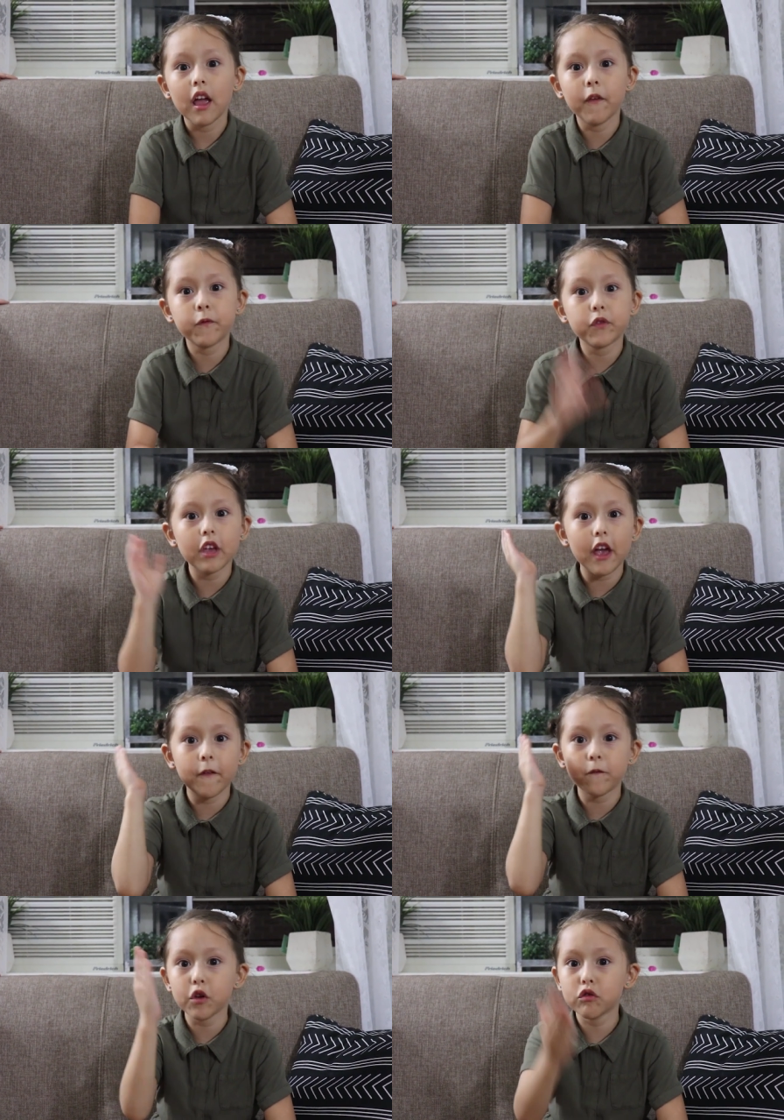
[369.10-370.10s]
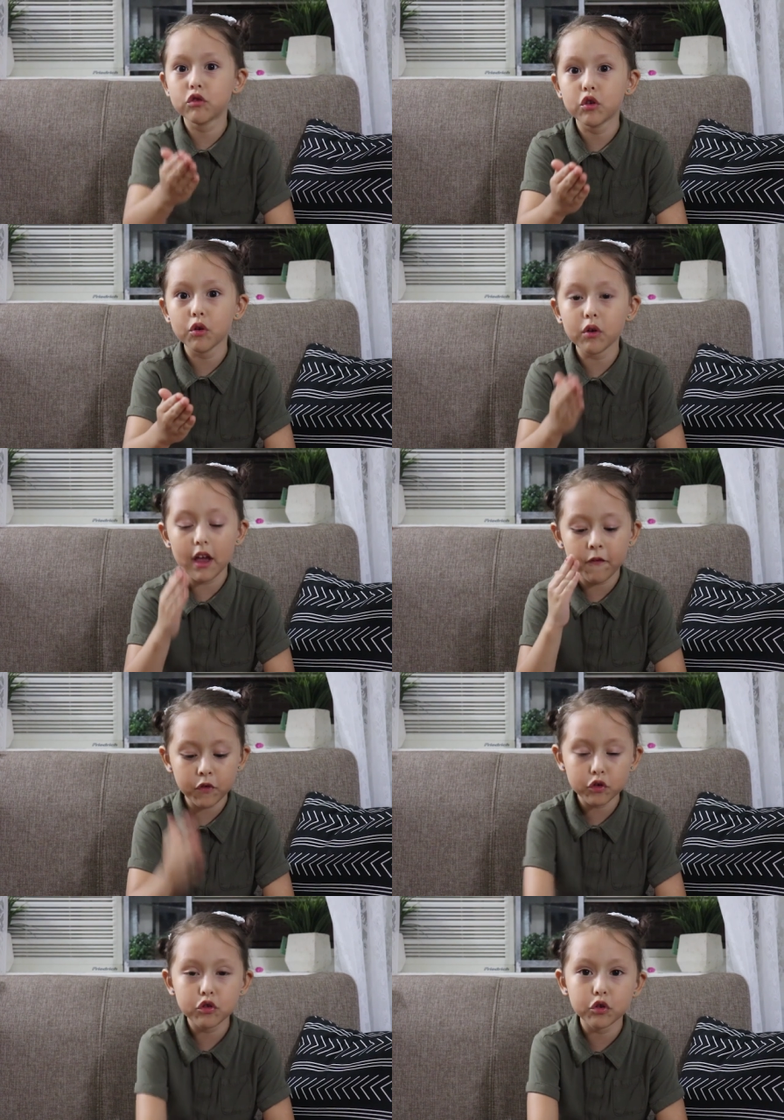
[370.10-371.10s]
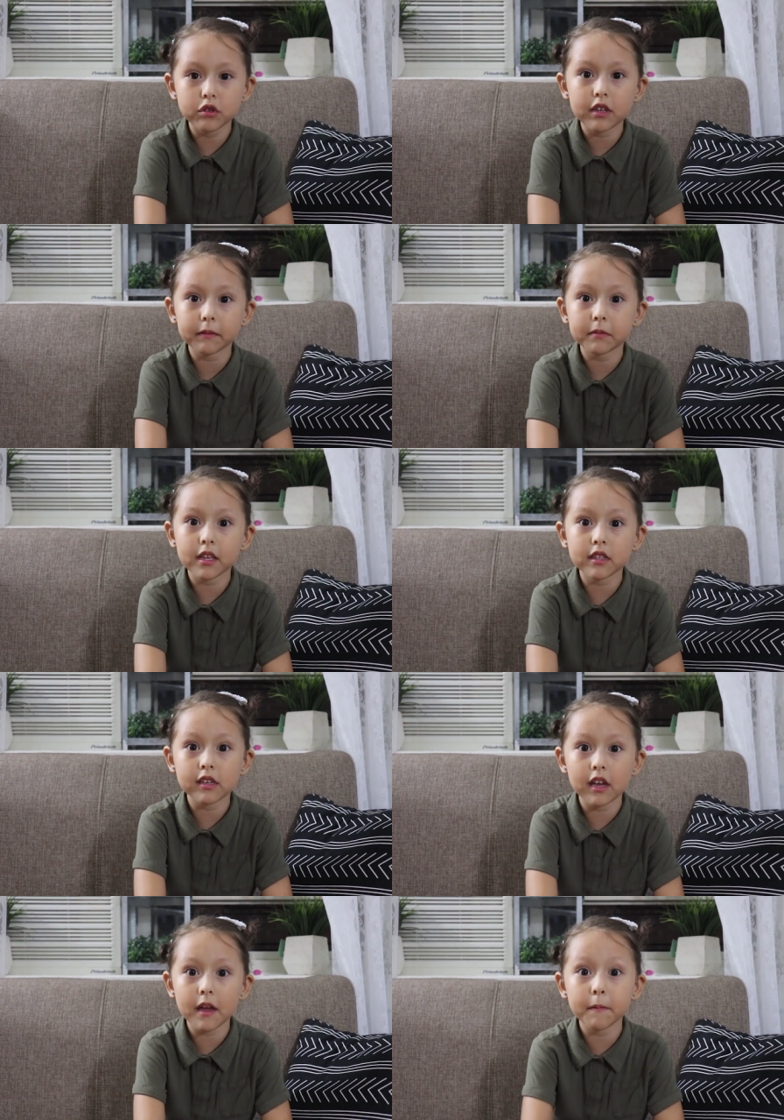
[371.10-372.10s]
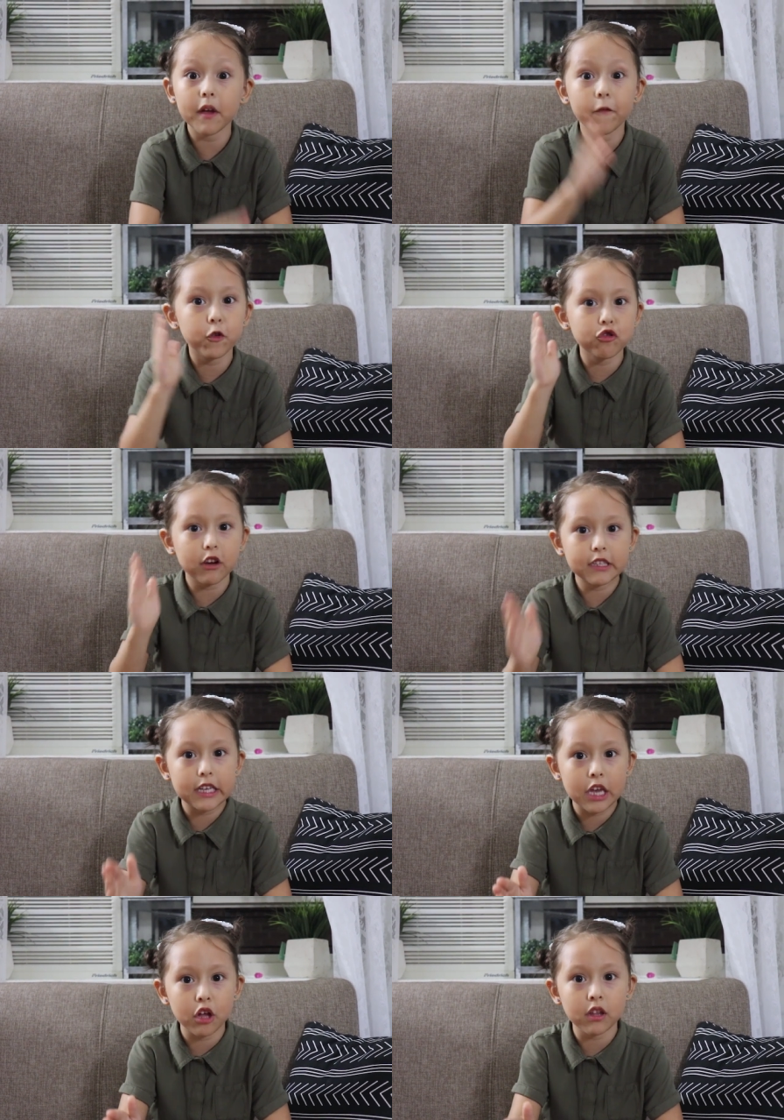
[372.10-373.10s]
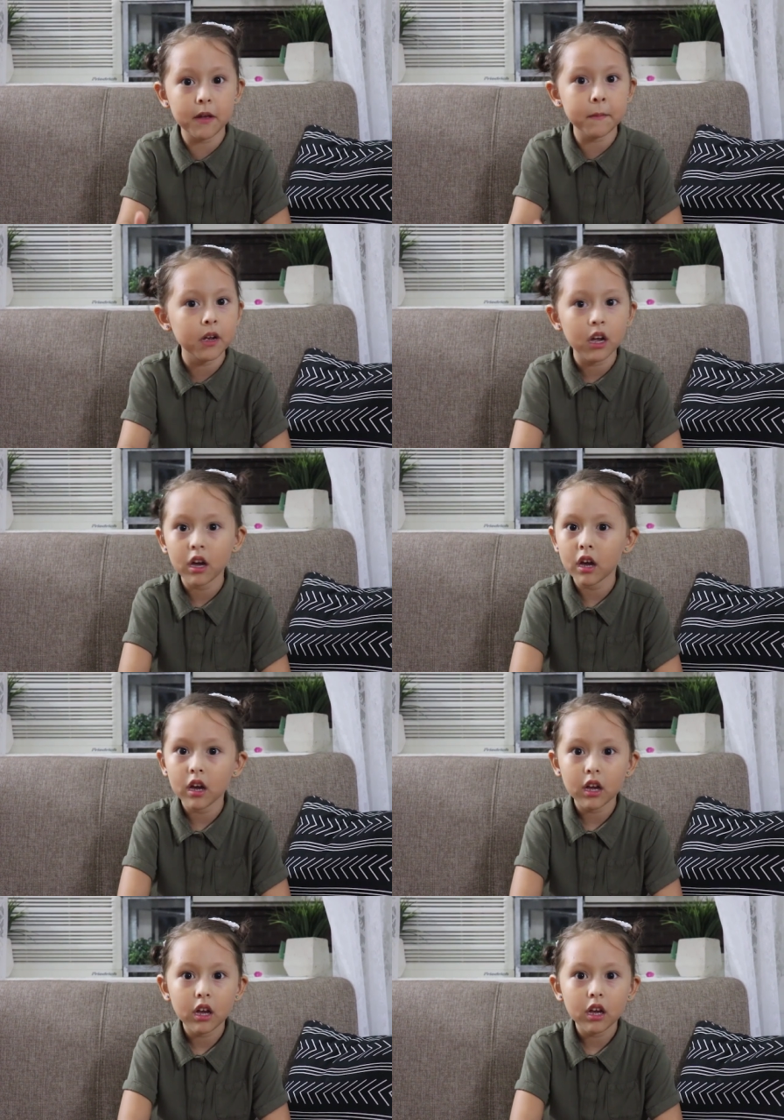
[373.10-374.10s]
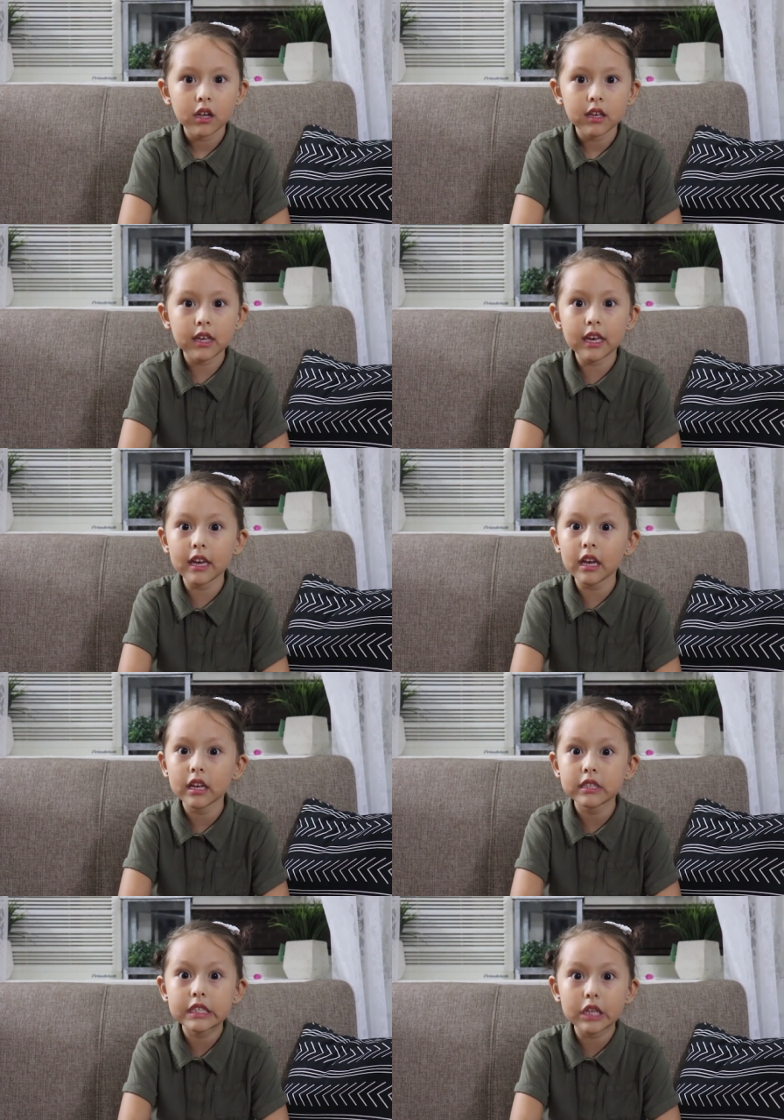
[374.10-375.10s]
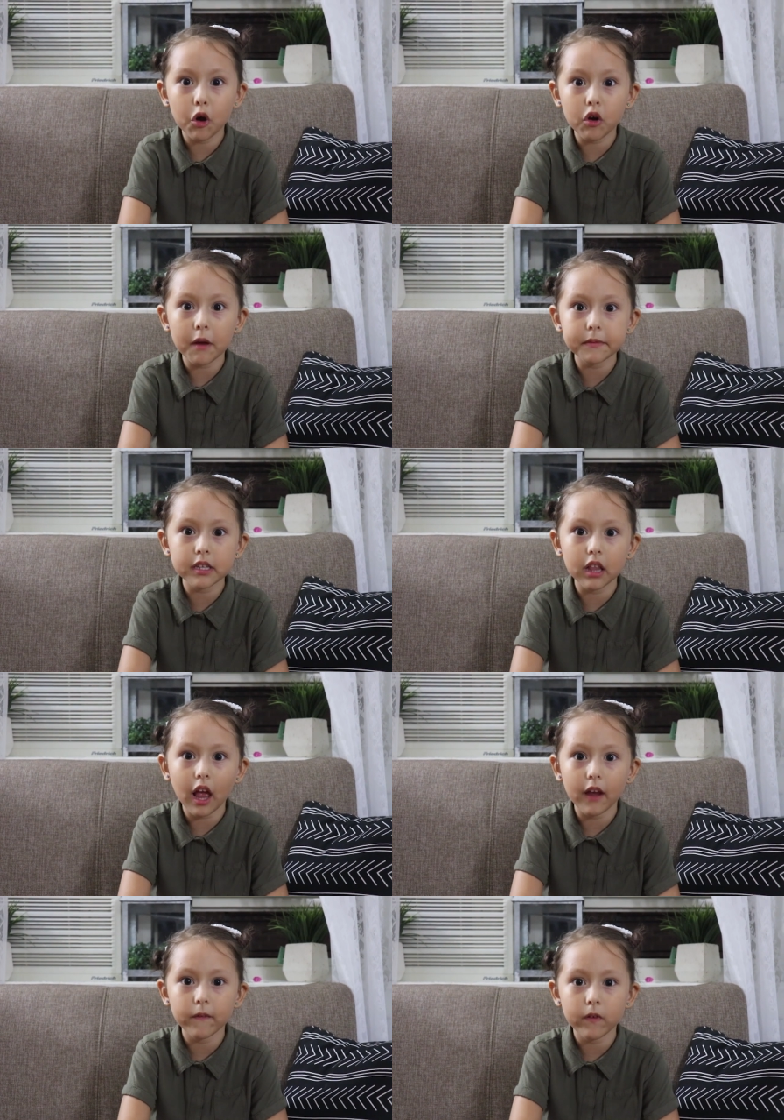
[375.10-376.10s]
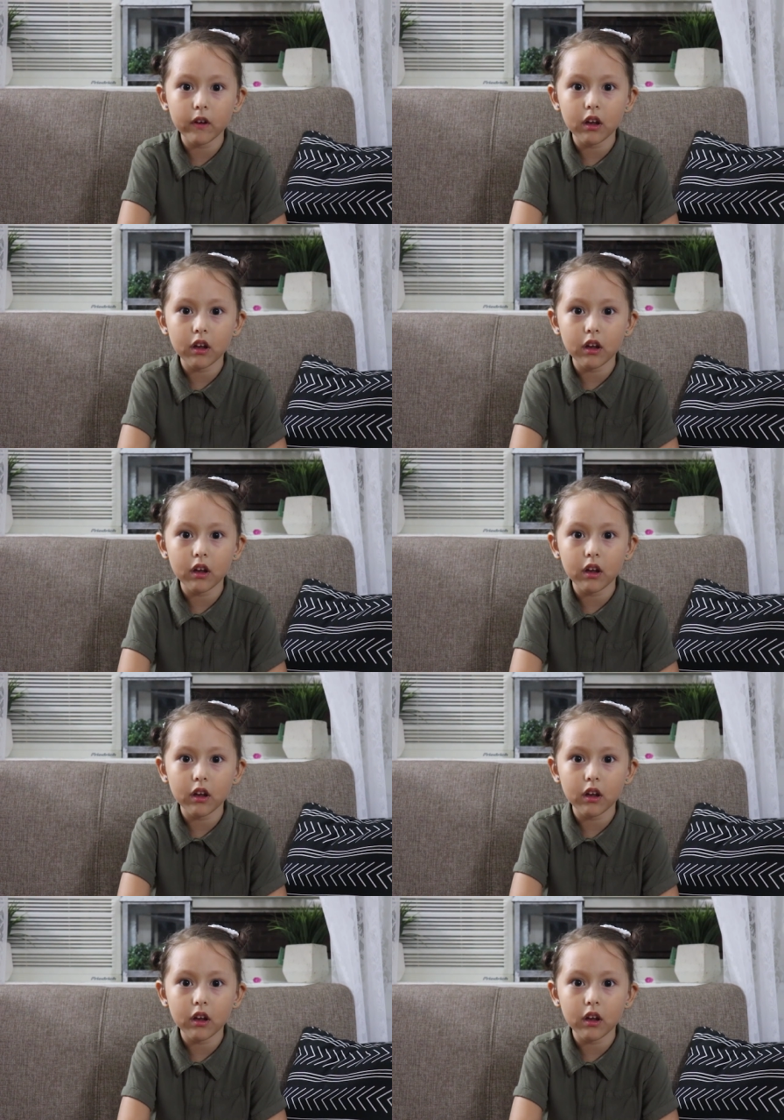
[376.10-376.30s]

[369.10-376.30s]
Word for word: if if you do if you do something to him, if you try to kill him, he still comes to life.